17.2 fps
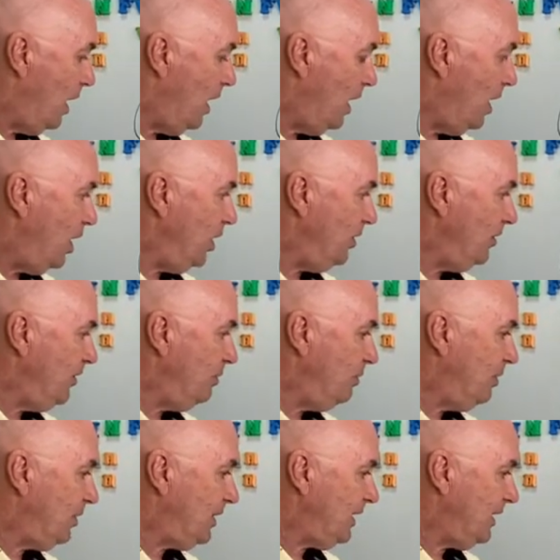on the
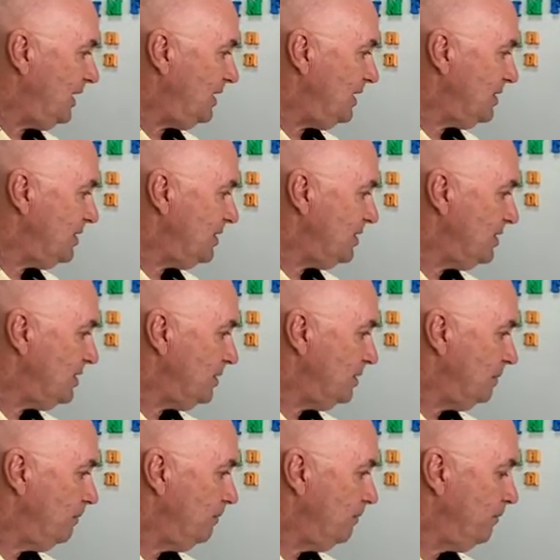bookcase,
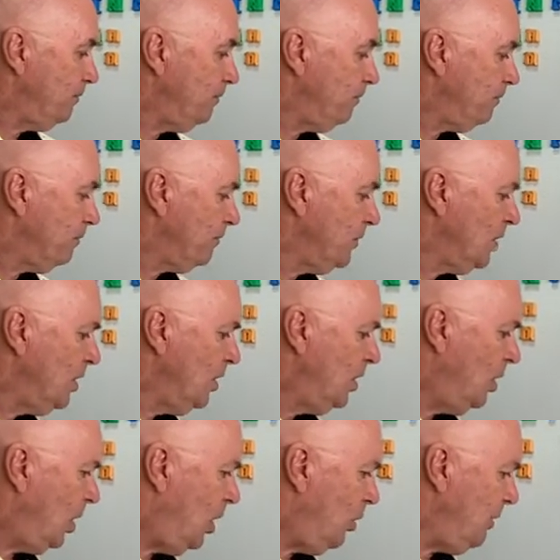
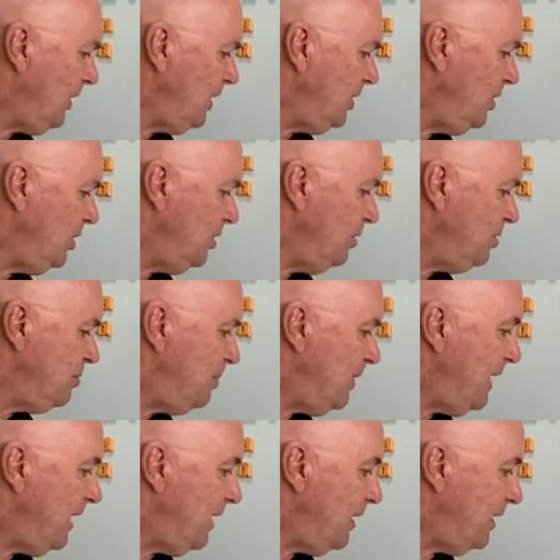or we can use
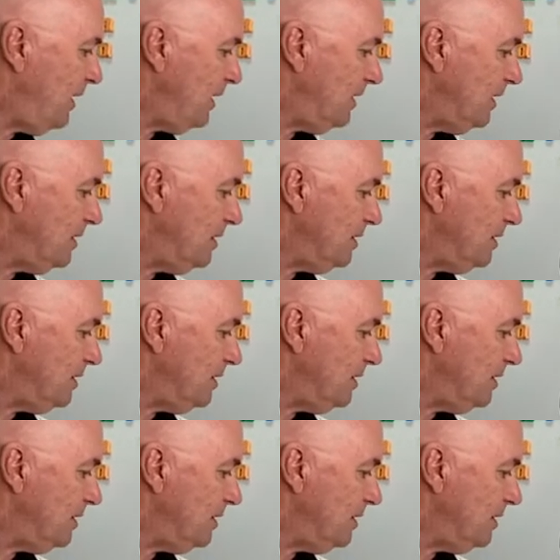behind.